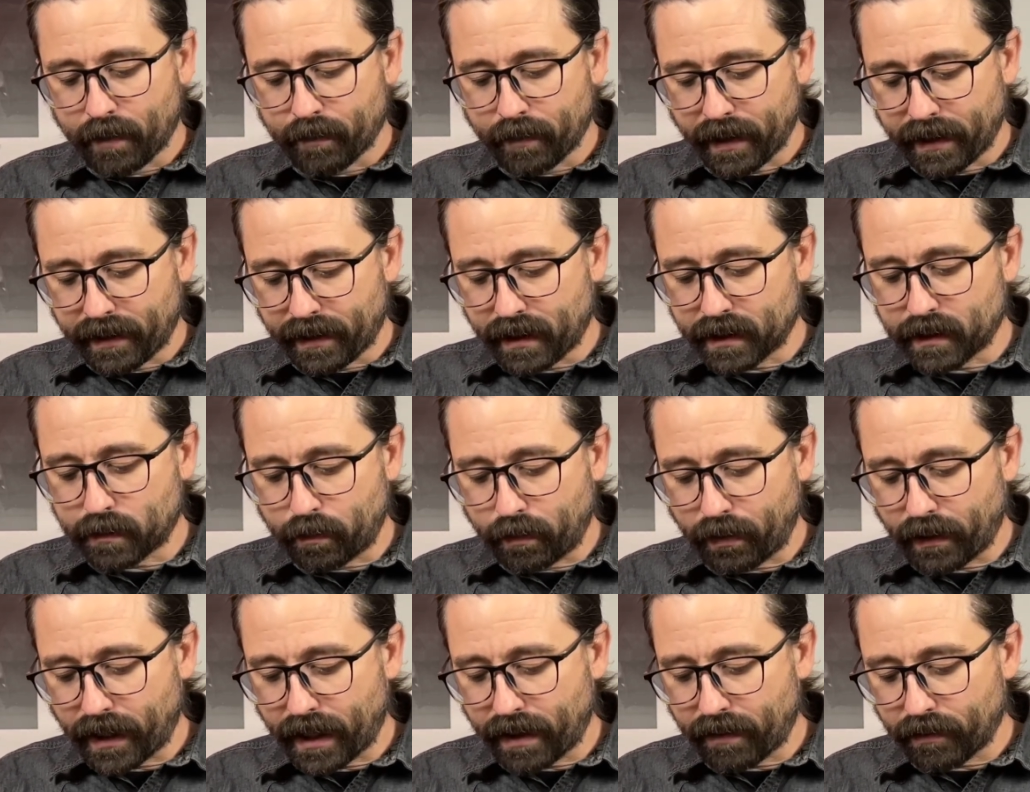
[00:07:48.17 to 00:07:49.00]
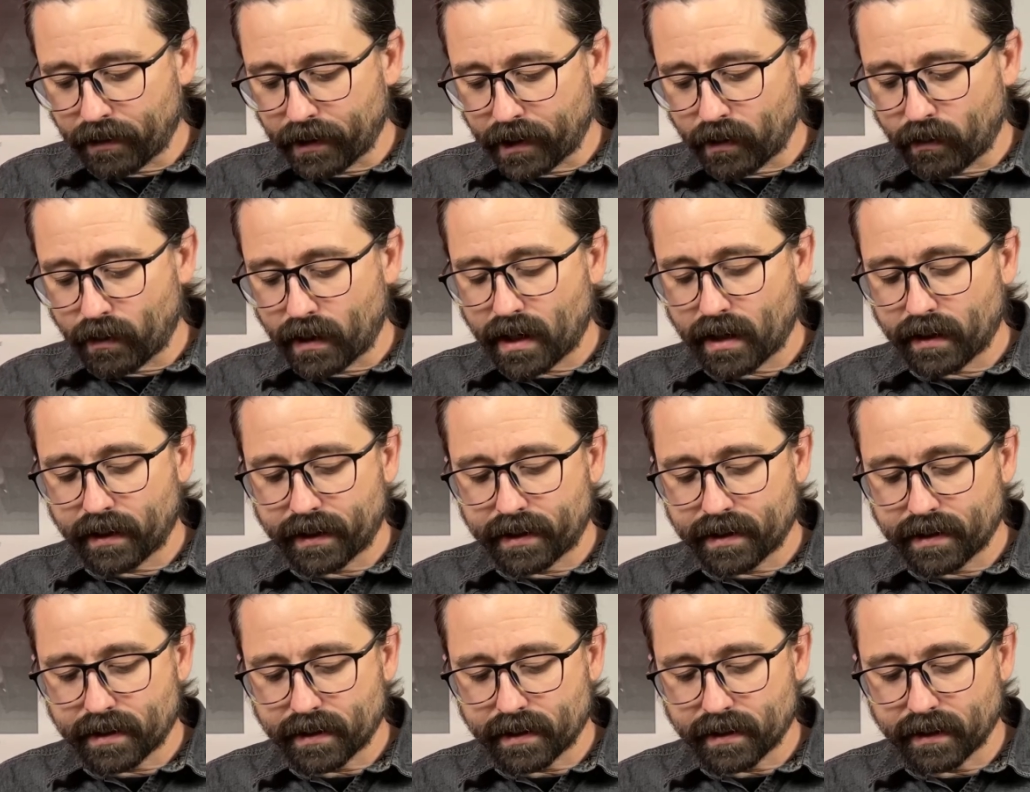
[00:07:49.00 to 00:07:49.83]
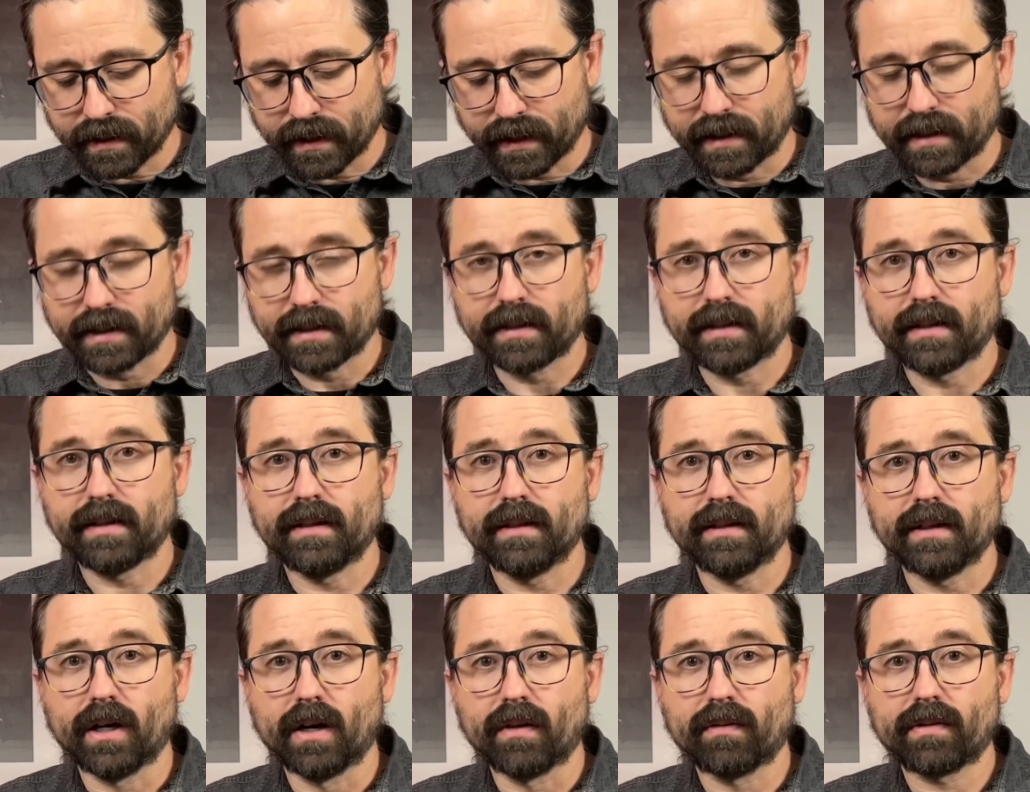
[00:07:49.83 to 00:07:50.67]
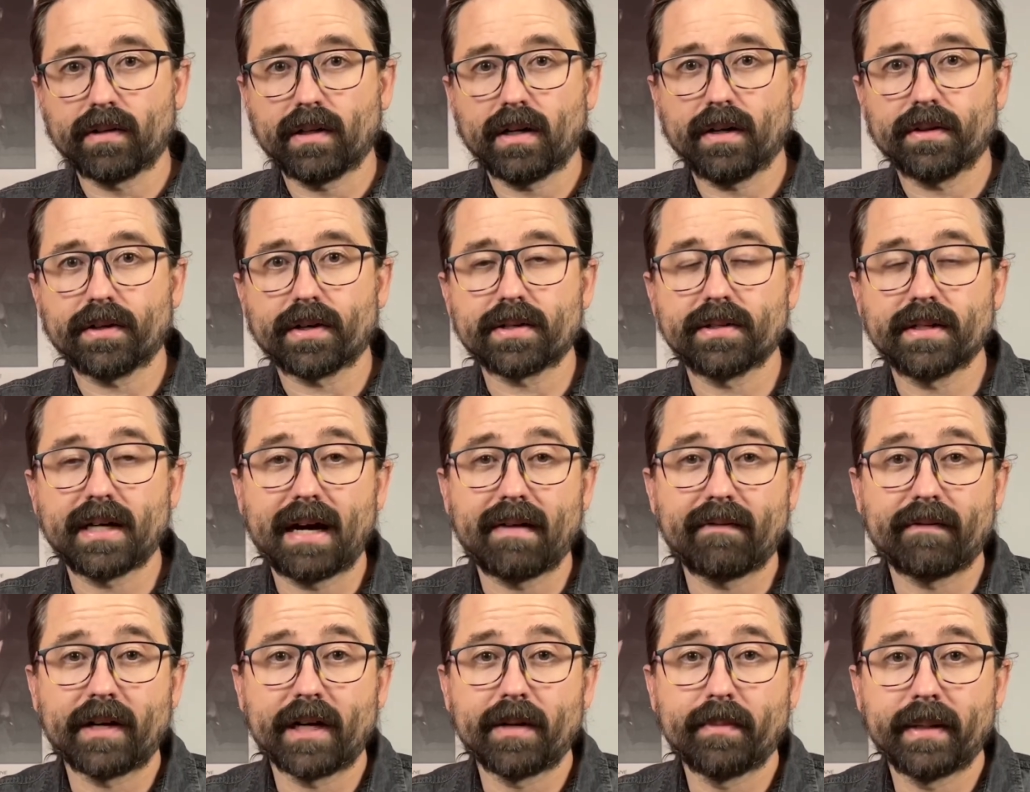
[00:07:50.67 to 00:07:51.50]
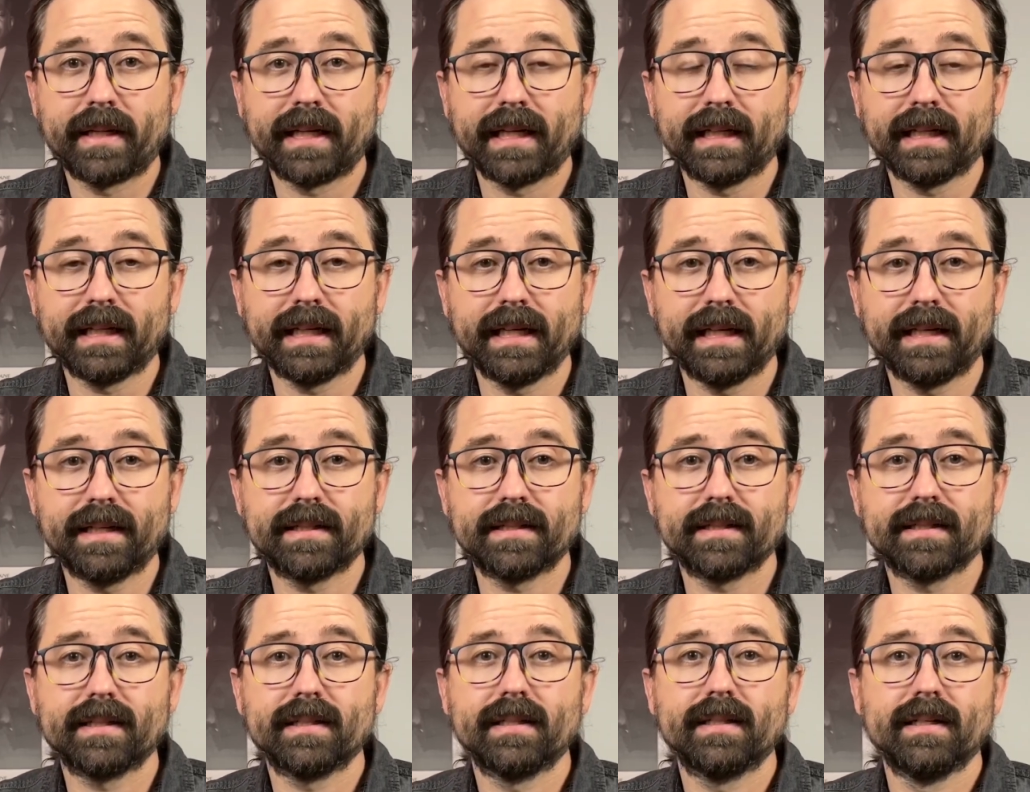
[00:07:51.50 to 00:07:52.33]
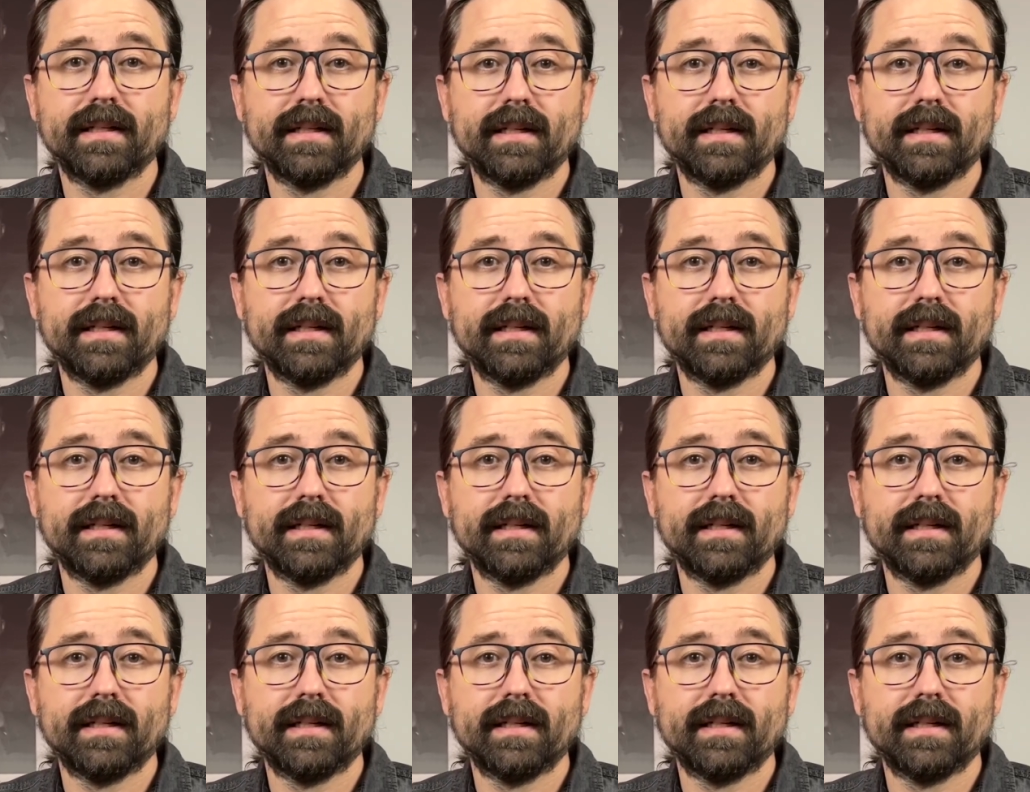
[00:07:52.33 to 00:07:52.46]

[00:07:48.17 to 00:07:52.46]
It does play really well. It's overall there's not very many leaks,